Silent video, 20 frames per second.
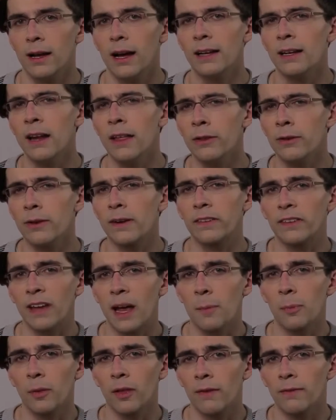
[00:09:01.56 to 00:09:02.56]
Another
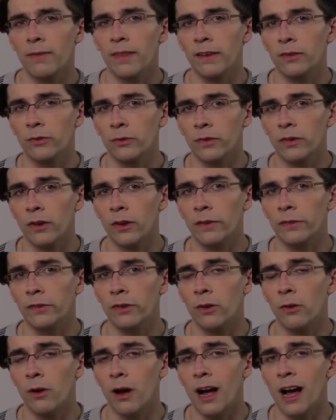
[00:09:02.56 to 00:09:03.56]
example of this was
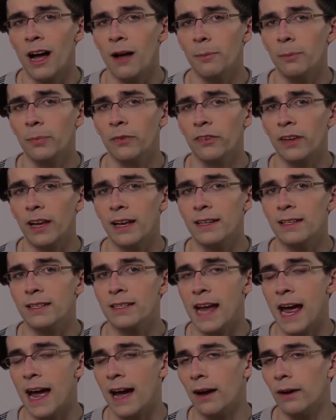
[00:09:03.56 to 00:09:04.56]
also ups and
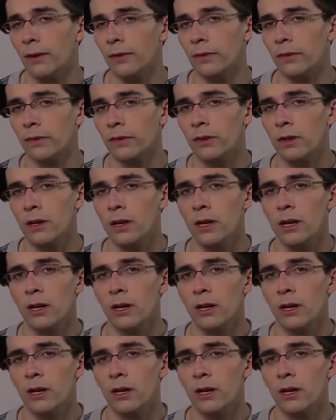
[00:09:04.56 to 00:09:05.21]
downs,